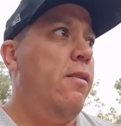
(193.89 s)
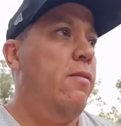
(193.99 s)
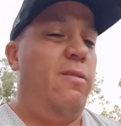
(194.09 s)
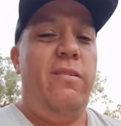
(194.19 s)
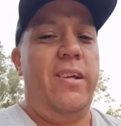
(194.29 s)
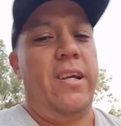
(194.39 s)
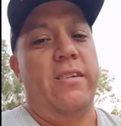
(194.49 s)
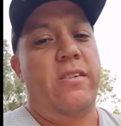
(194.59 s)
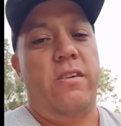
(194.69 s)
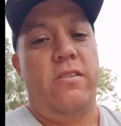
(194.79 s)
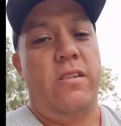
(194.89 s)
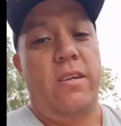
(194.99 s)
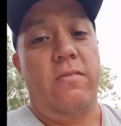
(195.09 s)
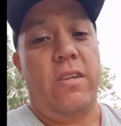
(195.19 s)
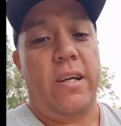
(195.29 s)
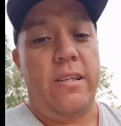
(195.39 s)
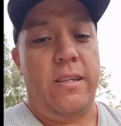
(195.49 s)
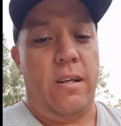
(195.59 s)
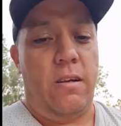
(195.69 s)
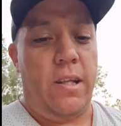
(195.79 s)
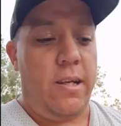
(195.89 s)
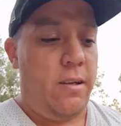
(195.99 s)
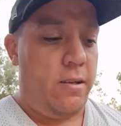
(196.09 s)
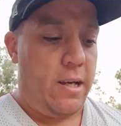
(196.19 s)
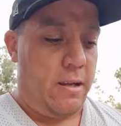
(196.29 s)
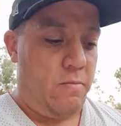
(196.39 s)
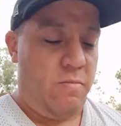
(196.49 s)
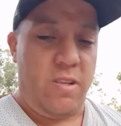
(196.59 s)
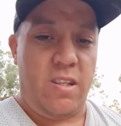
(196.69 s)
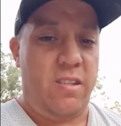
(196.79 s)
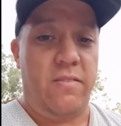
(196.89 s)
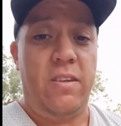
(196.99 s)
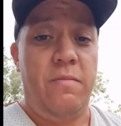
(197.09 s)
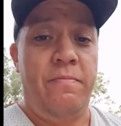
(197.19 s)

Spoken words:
Or you can just use the sieves like I said earlier, just sieve it.